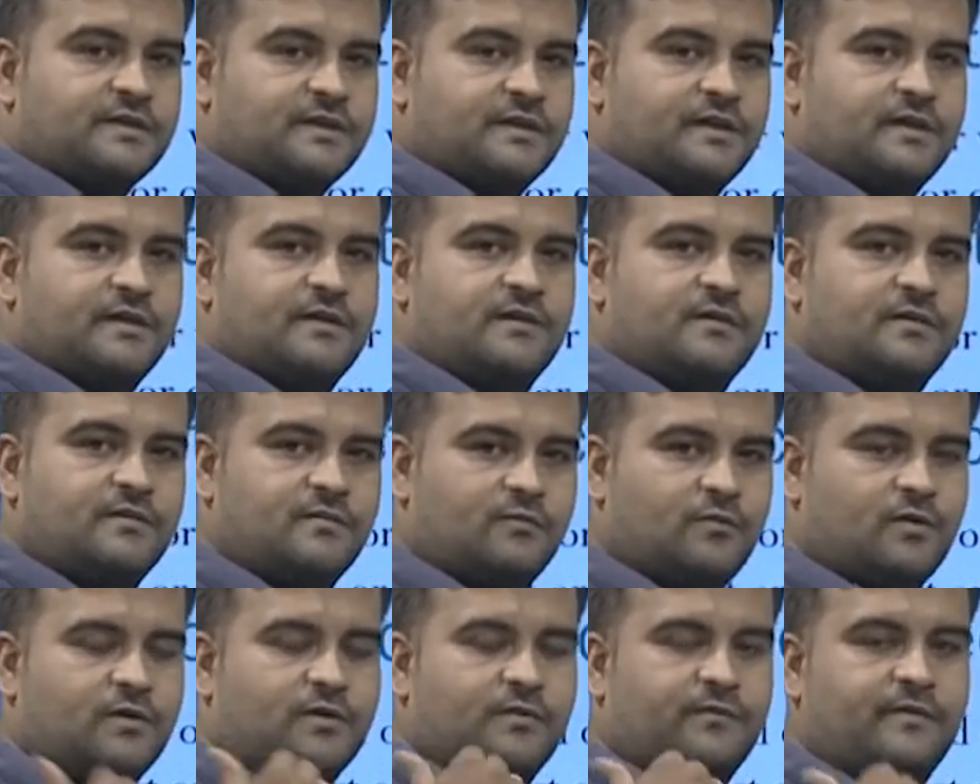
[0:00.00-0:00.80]
Here
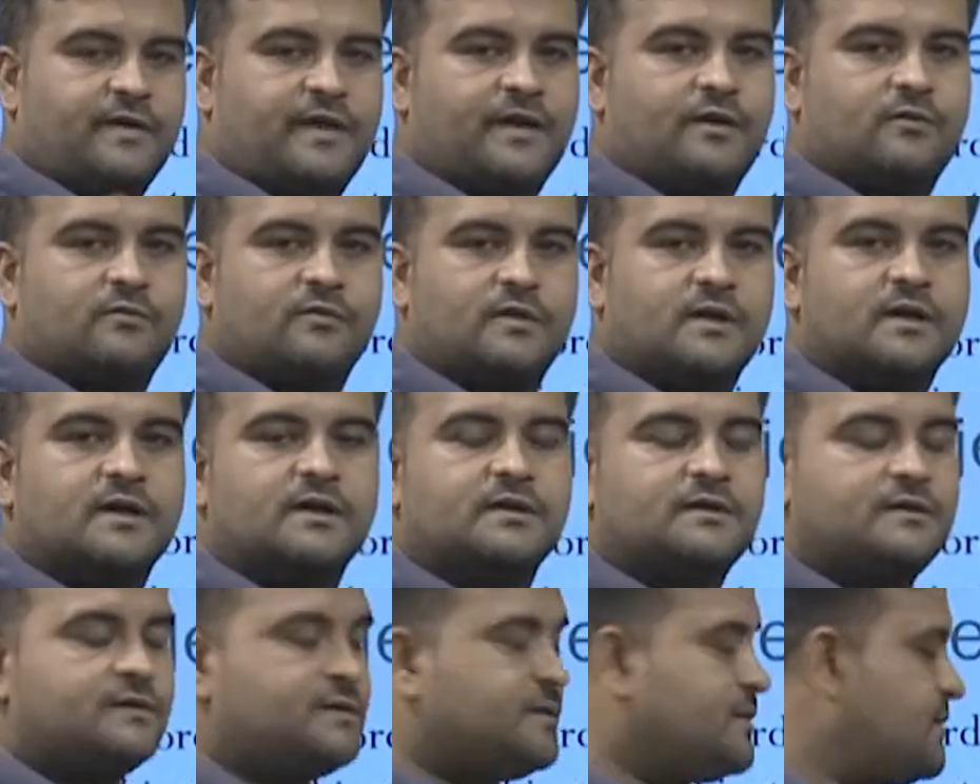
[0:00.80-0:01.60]
what we have
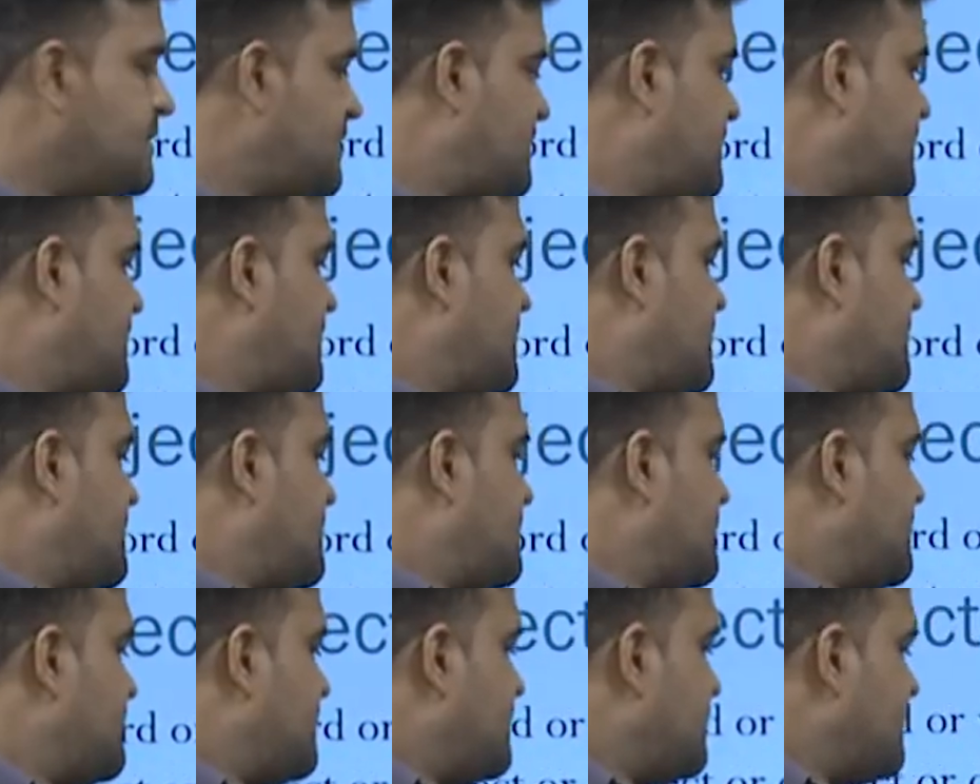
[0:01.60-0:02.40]
learnt,
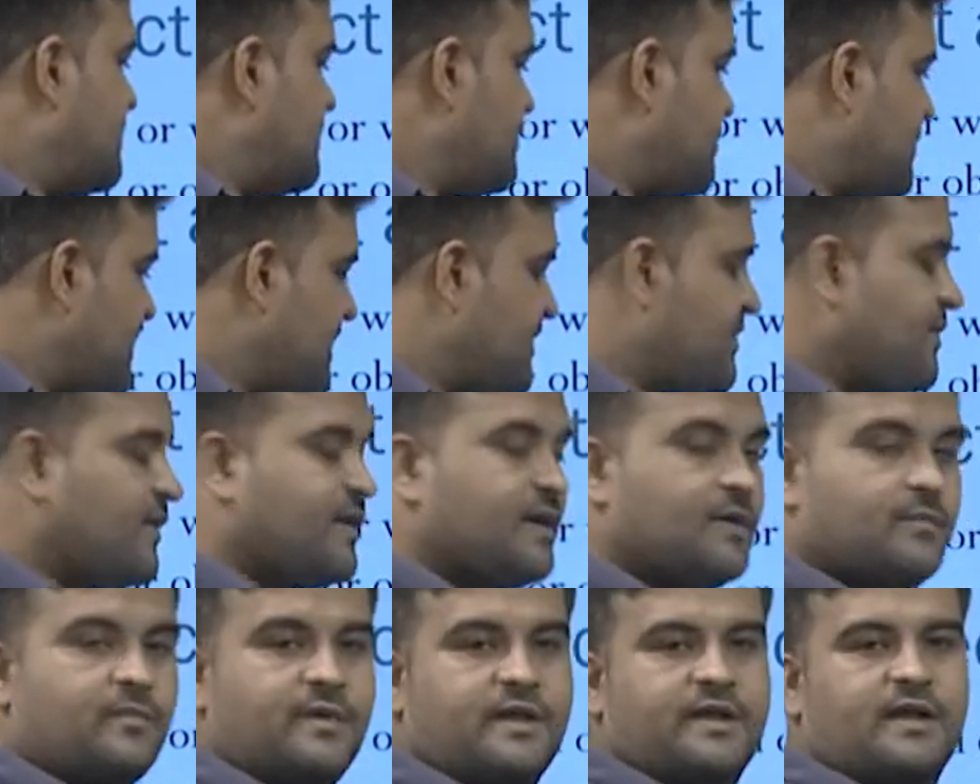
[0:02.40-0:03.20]

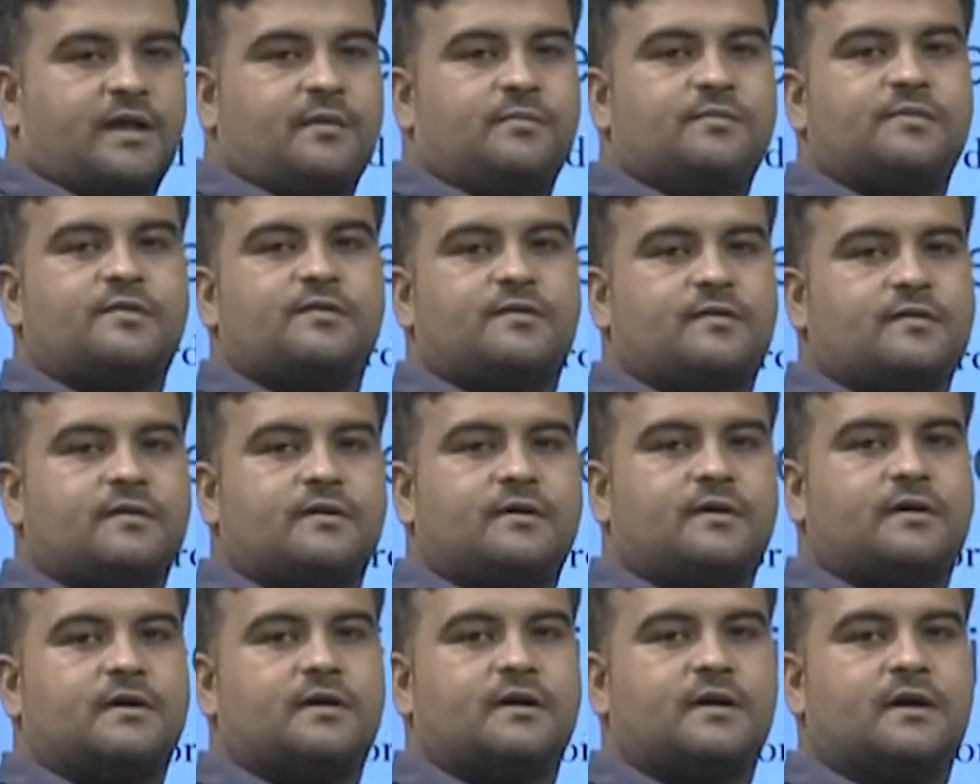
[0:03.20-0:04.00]
president becomes
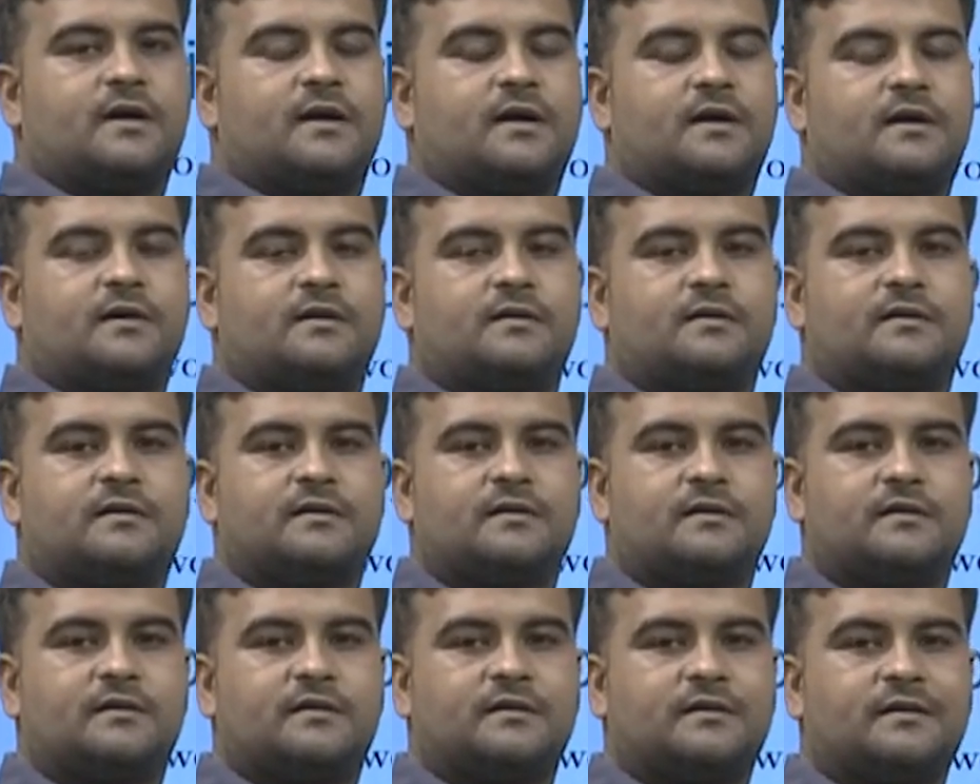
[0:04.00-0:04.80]
a
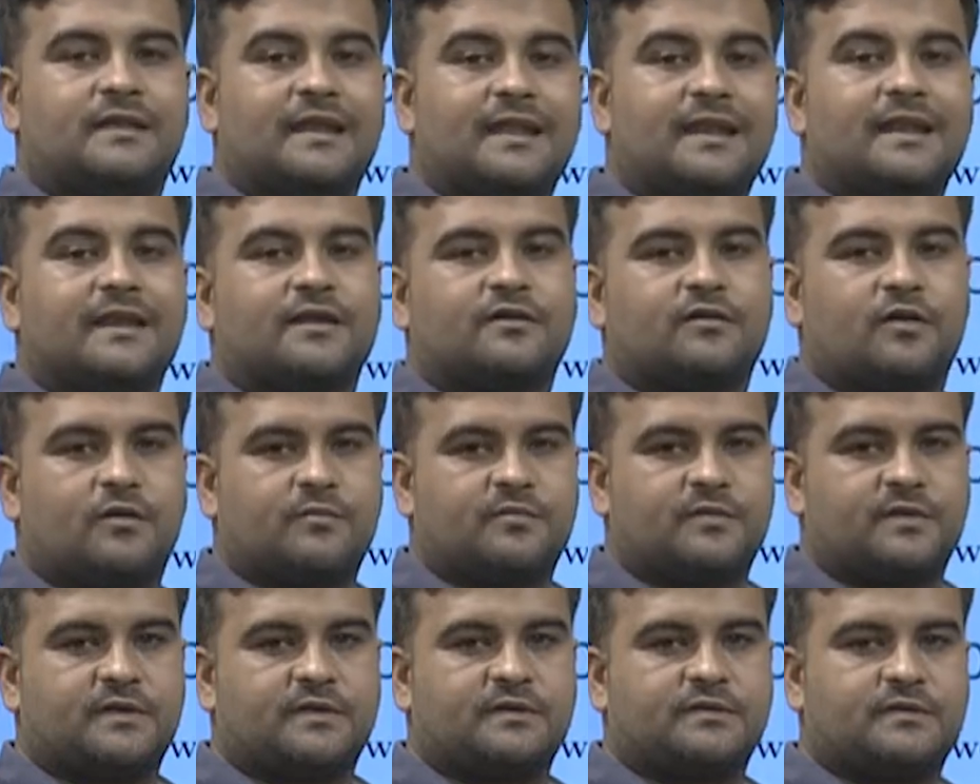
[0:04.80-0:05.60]
direct
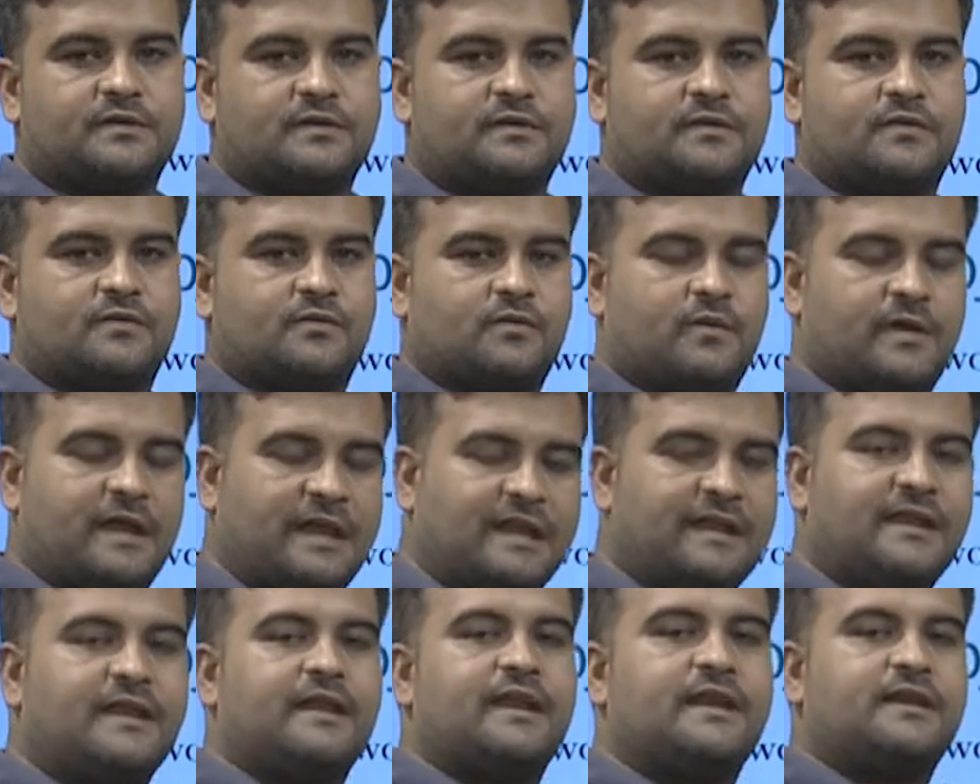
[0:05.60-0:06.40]
object. So
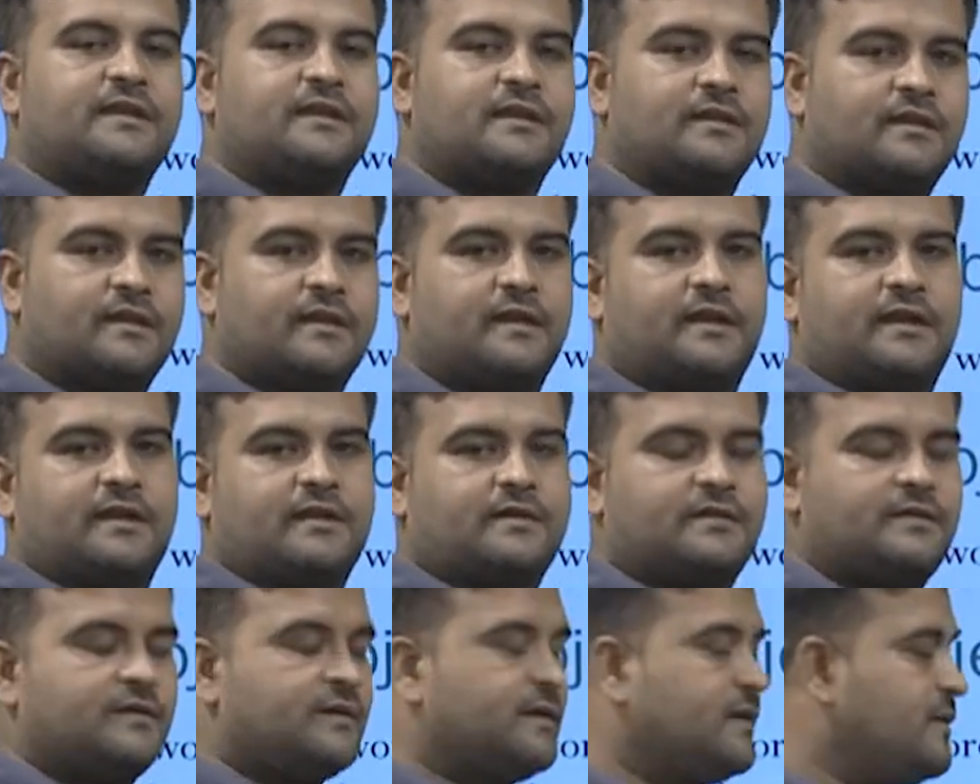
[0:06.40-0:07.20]
indirect,
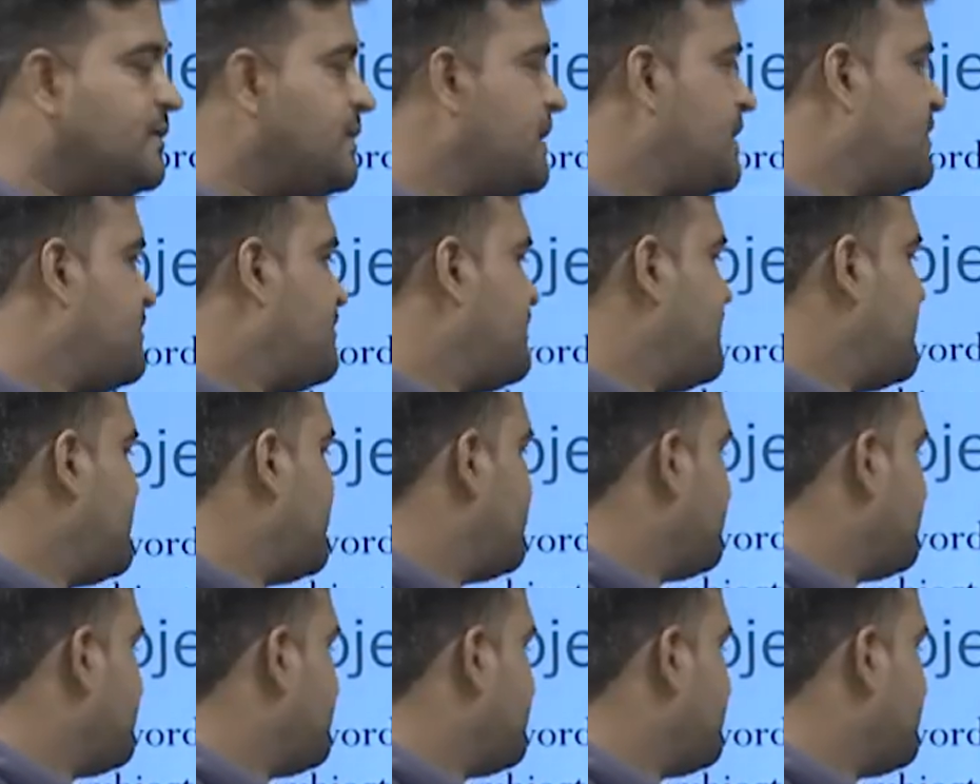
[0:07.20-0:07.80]
direct in that way.